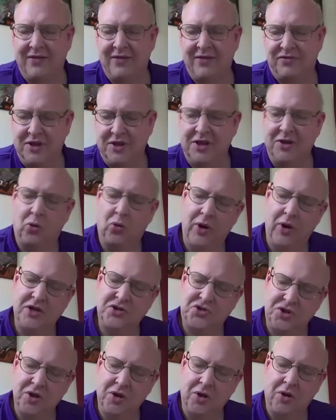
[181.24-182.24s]
the
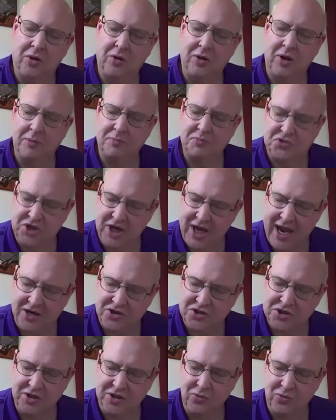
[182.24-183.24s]
original
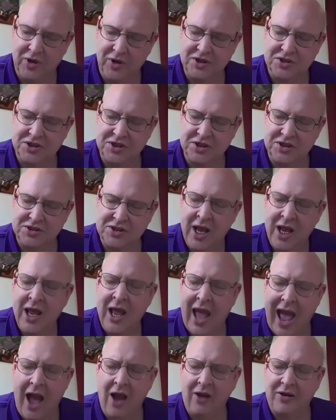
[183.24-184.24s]
objection, which is
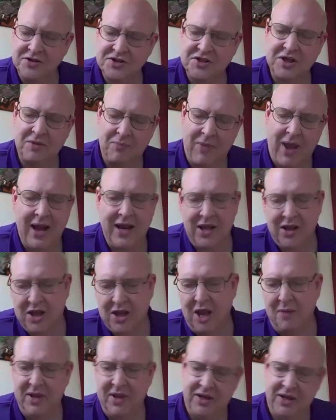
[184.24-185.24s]
how can somebody
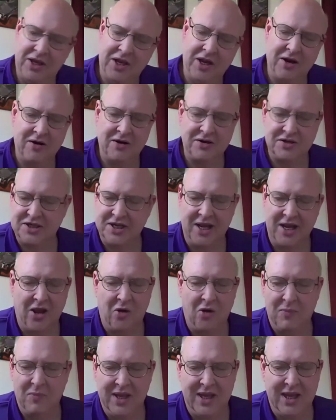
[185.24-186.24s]
come in here and tell
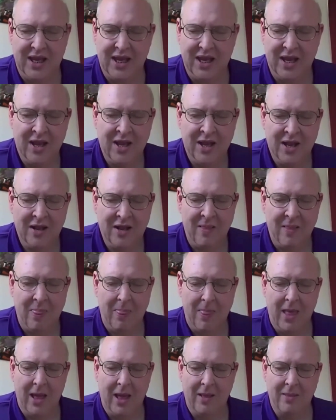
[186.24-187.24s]
me
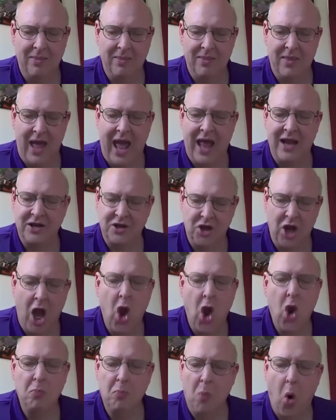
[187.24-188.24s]
and know
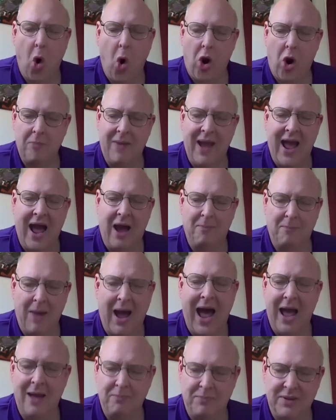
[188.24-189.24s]
more about
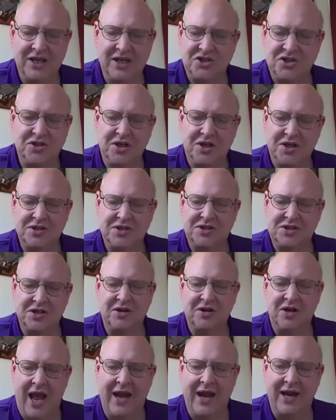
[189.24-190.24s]
my business
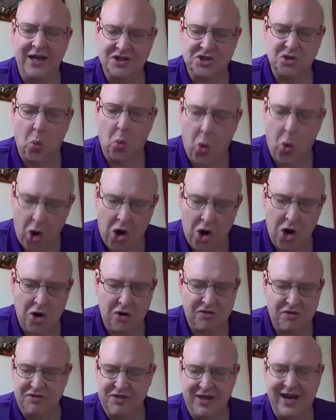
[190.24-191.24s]
and its worth
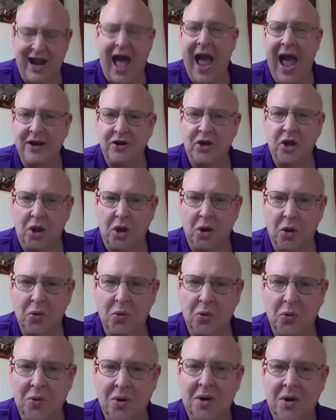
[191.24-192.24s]
than I do?
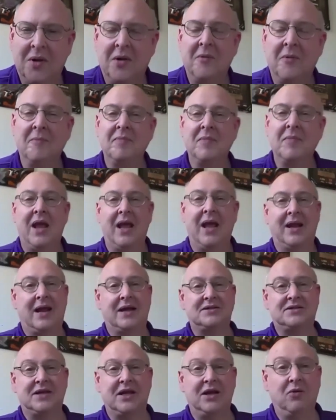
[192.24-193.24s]
And I
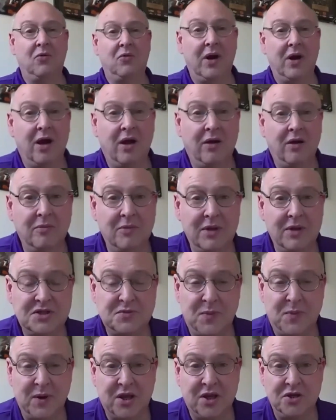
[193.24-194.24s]
say, well, it's
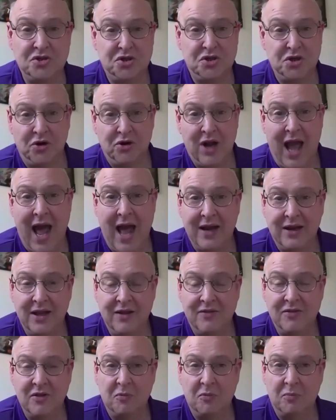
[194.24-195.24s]
because you're not
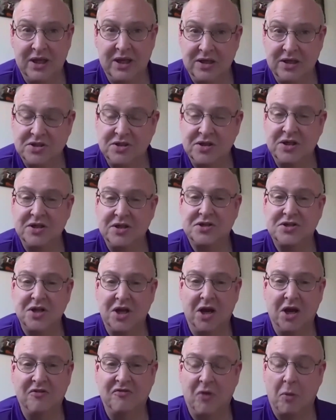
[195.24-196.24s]
in the business
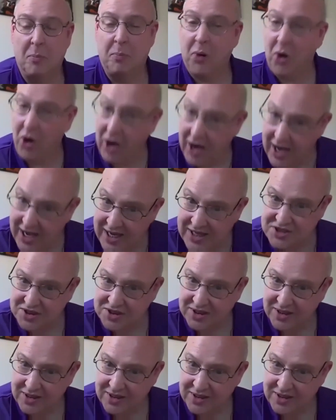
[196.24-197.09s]
of appraising